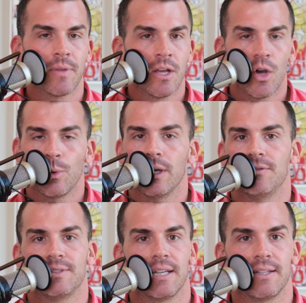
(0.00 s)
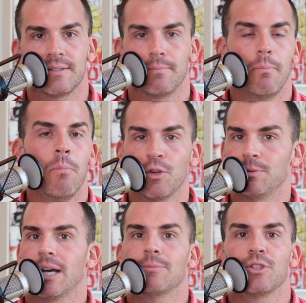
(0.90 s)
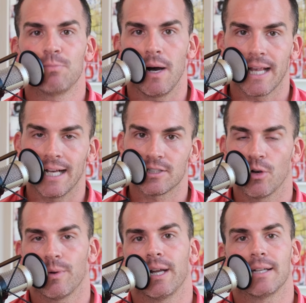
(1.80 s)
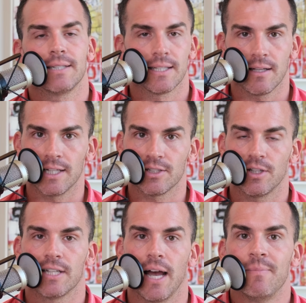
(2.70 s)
We've said this multiple times on this podcast already. I say it to clients all the time.